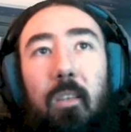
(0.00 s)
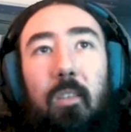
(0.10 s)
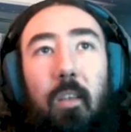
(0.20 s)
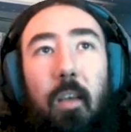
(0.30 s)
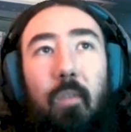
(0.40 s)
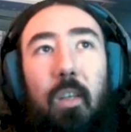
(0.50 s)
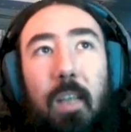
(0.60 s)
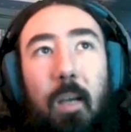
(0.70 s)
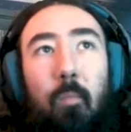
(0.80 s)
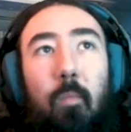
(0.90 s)
that every
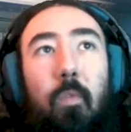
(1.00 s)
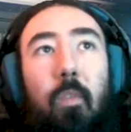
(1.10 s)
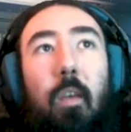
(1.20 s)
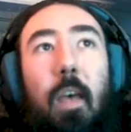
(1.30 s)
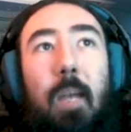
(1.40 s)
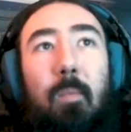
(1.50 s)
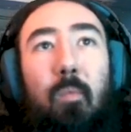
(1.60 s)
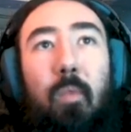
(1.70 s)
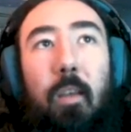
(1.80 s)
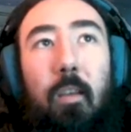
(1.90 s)
time the enemy
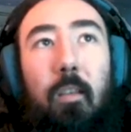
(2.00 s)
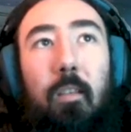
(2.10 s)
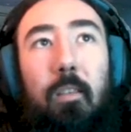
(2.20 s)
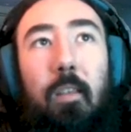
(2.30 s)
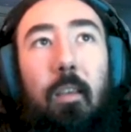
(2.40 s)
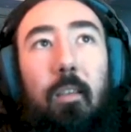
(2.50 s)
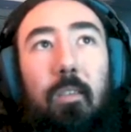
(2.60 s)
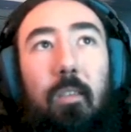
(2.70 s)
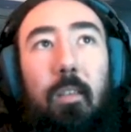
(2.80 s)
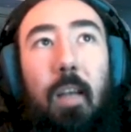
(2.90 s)
player
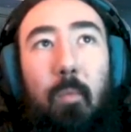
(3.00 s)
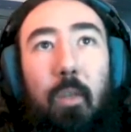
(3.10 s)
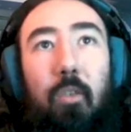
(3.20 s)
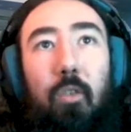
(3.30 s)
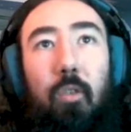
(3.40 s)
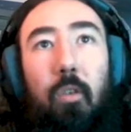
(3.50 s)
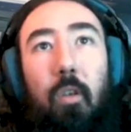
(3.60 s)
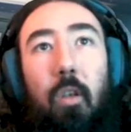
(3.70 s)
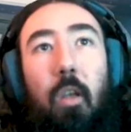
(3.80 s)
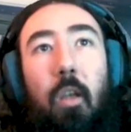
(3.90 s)
takes damage,
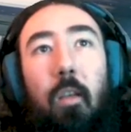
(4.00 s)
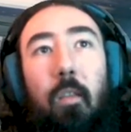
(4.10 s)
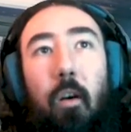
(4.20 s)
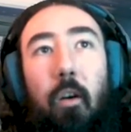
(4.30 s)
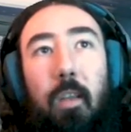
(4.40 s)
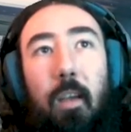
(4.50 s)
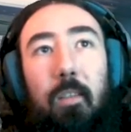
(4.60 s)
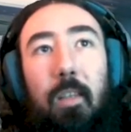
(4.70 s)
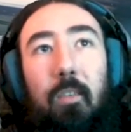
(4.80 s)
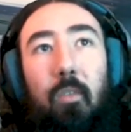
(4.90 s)
the
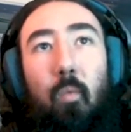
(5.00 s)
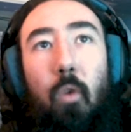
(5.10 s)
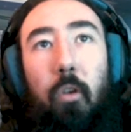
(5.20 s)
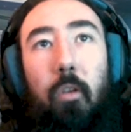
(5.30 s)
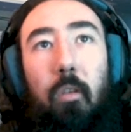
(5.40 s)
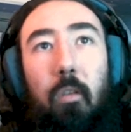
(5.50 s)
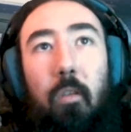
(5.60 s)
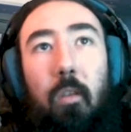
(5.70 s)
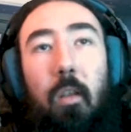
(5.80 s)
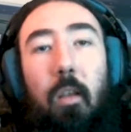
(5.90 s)
RDX has a 1.
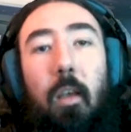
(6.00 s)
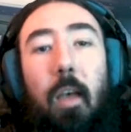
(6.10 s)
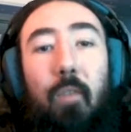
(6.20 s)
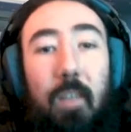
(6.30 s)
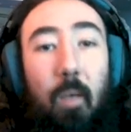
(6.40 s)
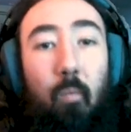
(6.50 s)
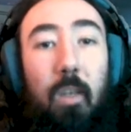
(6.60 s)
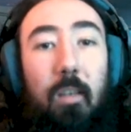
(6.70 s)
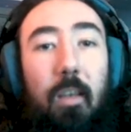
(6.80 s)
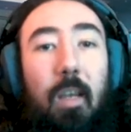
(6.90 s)
Every time we
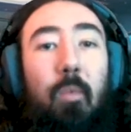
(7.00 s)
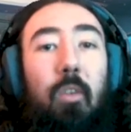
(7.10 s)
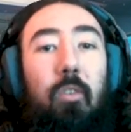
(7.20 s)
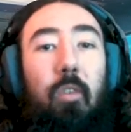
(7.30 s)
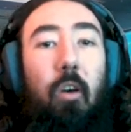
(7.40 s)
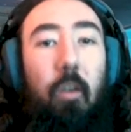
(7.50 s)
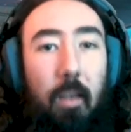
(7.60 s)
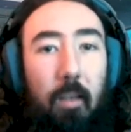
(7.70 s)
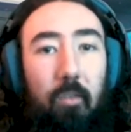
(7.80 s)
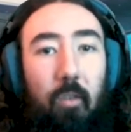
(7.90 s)
take damage, the
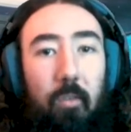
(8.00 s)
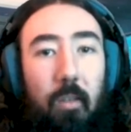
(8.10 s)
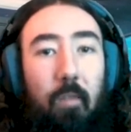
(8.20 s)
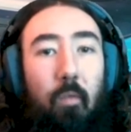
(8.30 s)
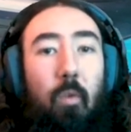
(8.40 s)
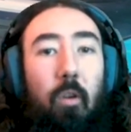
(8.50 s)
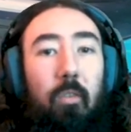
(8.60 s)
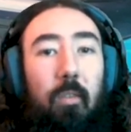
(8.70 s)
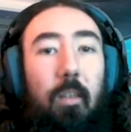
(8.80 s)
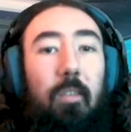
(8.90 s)
RDX doesn't have a 1.
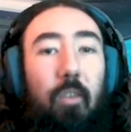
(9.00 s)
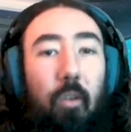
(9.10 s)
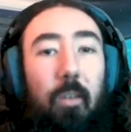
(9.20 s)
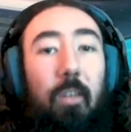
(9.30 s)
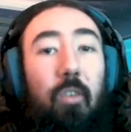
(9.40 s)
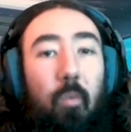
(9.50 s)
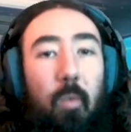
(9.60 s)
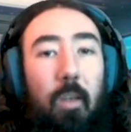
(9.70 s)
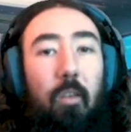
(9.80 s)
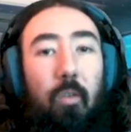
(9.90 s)
So that's a condition that
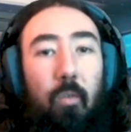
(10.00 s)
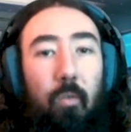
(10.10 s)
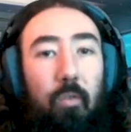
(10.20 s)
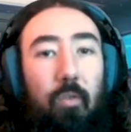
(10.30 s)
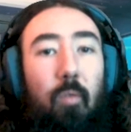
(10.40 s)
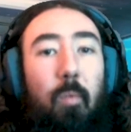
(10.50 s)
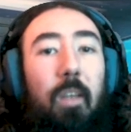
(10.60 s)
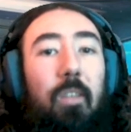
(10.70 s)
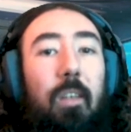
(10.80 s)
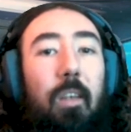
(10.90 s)
we can use to
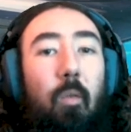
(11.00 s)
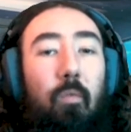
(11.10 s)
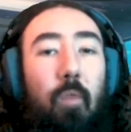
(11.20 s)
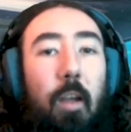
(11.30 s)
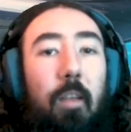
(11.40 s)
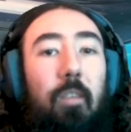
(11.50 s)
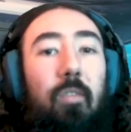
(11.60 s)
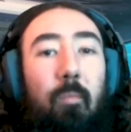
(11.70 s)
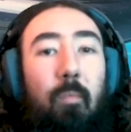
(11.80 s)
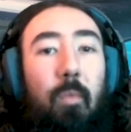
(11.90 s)
basically go and write
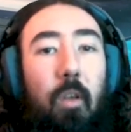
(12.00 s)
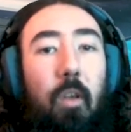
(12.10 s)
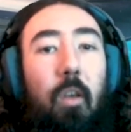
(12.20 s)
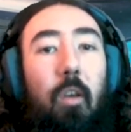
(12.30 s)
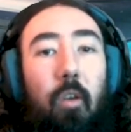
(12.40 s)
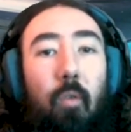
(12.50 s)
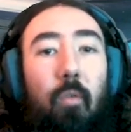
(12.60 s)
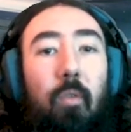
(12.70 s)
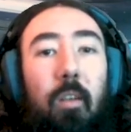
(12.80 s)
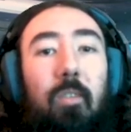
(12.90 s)
some
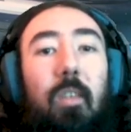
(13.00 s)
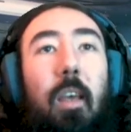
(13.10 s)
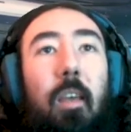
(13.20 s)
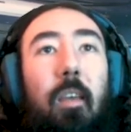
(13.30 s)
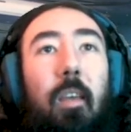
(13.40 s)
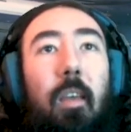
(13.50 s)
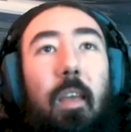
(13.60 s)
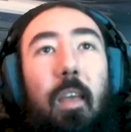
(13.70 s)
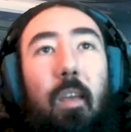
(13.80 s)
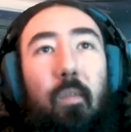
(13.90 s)
code and say,
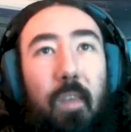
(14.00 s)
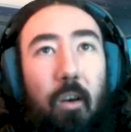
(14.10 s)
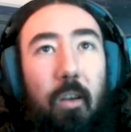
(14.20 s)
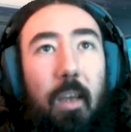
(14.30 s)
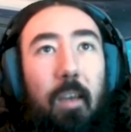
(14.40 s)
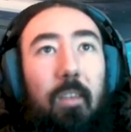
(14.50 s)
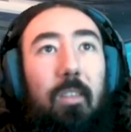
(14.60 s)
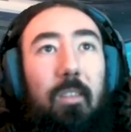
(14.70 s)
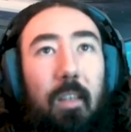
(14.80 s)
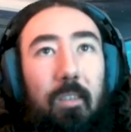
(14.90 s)
if the RDX
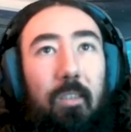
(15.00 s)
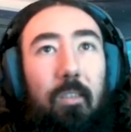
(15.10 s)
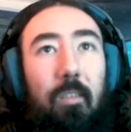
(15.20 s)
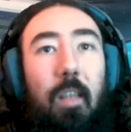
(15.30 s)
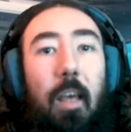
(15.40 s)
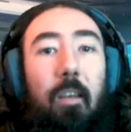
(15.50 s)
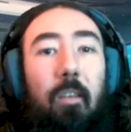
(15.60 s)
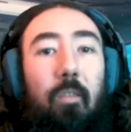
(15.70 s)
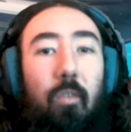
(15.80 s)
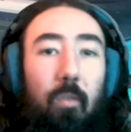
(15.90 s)
is this,
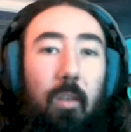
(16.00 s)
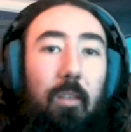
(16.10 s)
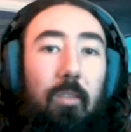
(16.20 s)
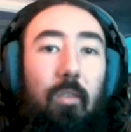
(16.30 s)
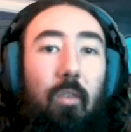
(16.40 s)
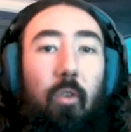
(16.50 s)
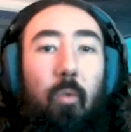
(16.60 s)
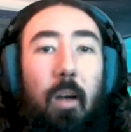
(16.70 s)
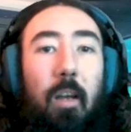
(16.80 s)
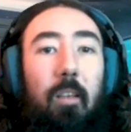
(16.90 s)
then do this,
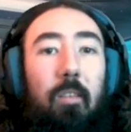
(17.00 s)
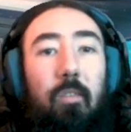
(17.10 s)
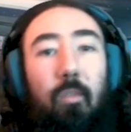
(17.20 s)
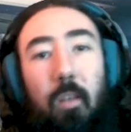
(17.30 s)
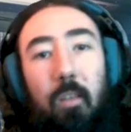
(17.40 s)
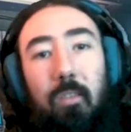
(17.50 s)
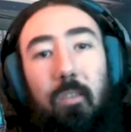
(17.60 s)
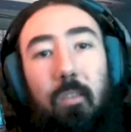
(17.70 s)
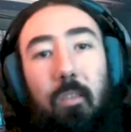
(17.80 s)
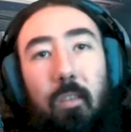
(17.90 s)
otherwise do
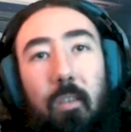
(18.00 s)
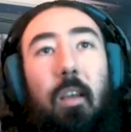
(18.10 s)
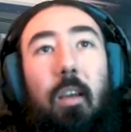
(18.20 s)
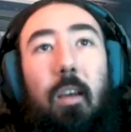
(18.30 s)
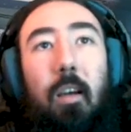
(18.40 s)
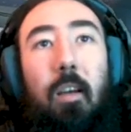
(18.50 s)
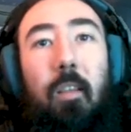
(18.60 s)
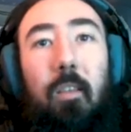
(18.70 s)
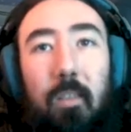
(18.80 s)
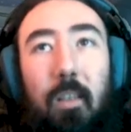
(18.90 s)
this. And
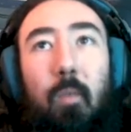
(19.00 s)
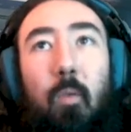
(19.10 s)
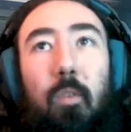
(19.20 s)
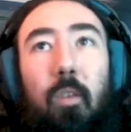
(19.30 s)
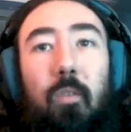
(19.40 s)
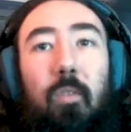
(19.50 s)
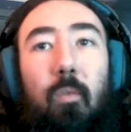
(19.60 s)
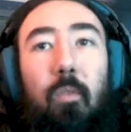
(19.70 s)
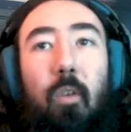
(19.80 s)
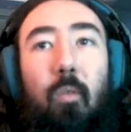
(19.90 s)
that's exactly what we'll do. So
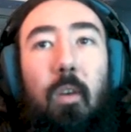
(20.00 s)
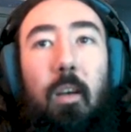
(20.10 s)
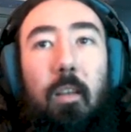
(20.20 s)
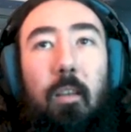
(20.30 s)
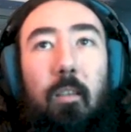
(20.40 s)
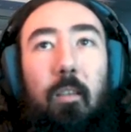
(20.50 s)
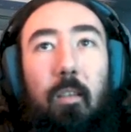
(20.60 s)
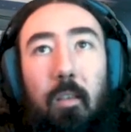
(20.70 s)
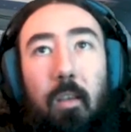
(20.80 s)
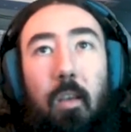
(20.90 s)
we'll go and
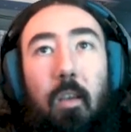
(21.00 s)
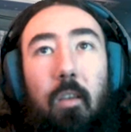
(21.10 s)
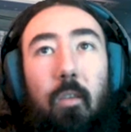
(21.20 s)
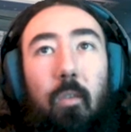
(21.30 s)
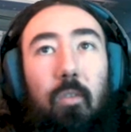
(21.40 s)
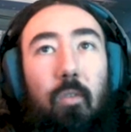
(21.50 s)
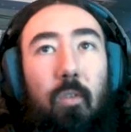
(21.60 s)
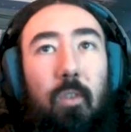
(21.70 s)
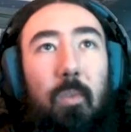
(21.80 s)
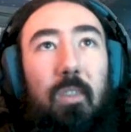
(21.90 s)
use the
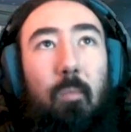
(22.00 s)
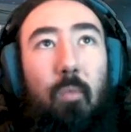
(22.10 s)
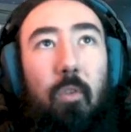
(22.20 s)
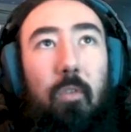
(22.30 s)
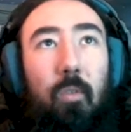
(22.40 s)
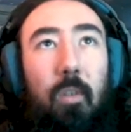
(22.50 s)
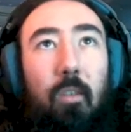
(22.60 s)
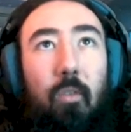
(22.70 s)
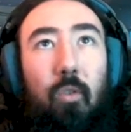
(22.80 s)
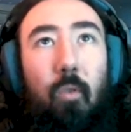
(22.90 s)
auto assemble. So I did
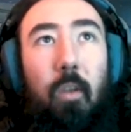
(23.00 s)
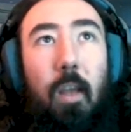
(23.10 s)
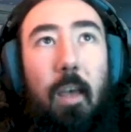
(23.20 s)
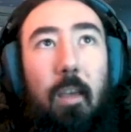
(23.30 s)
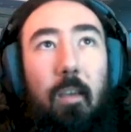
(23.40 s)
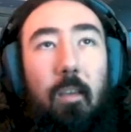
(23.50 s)
Control and A,